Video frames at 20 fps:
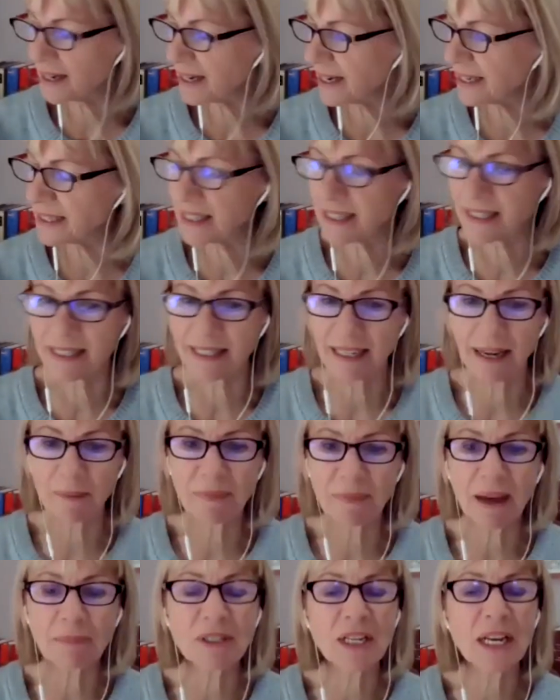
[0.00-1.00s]
it's um,
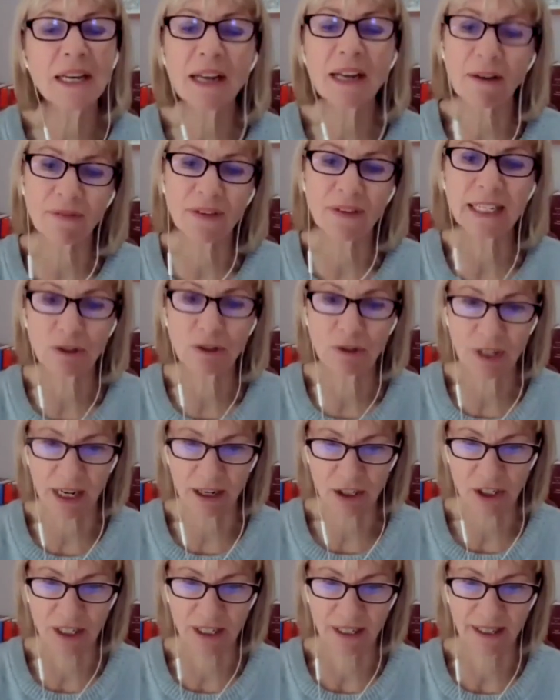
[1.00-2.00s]
that was a lovely
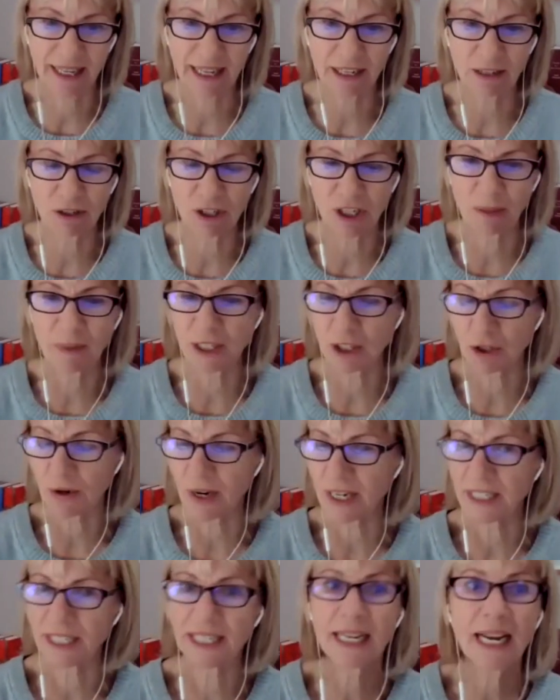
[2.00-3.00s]
introduction. Thank you so much,
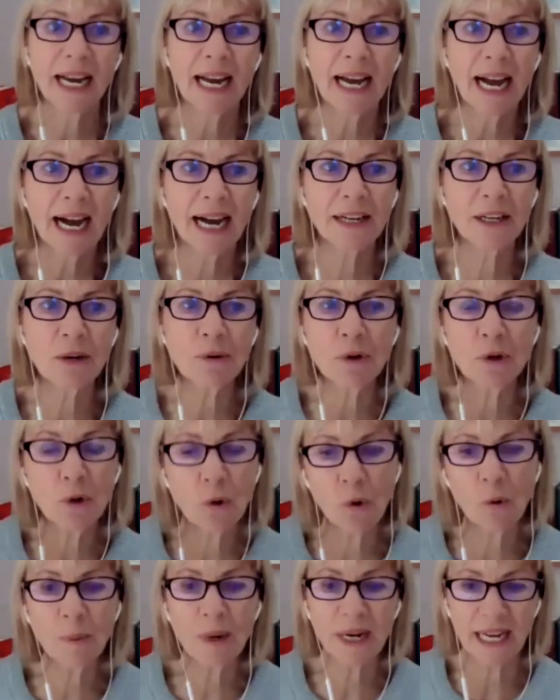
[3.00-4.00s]
Tracey. I don't
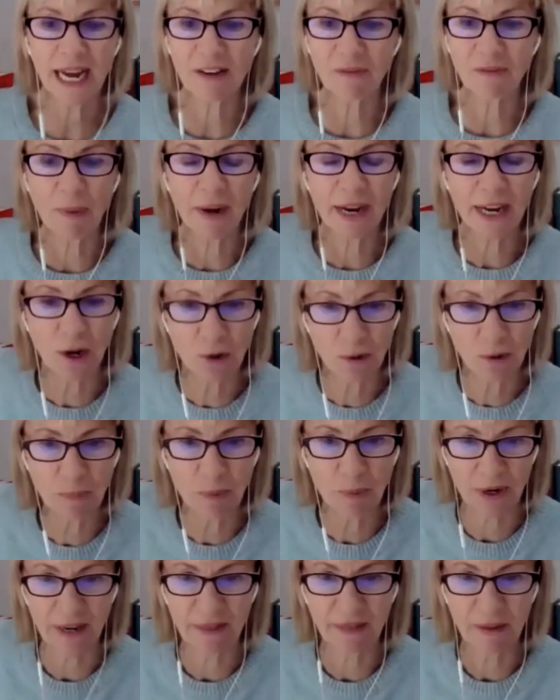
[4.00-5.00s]
normally have my own
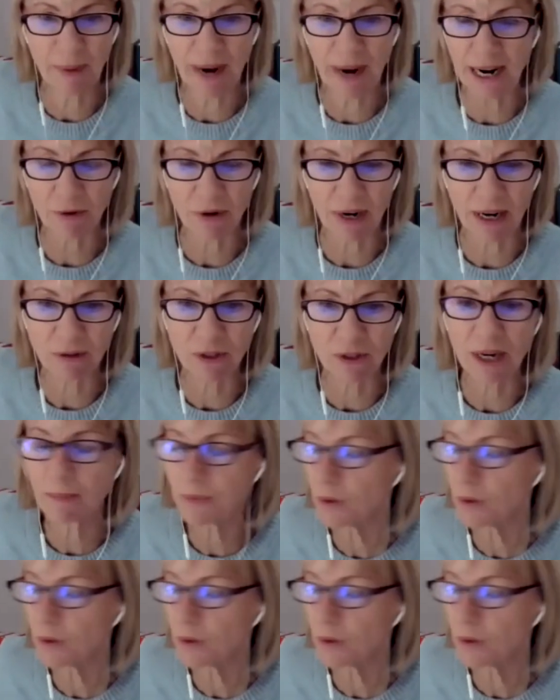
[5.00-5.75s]
book in the background. I'm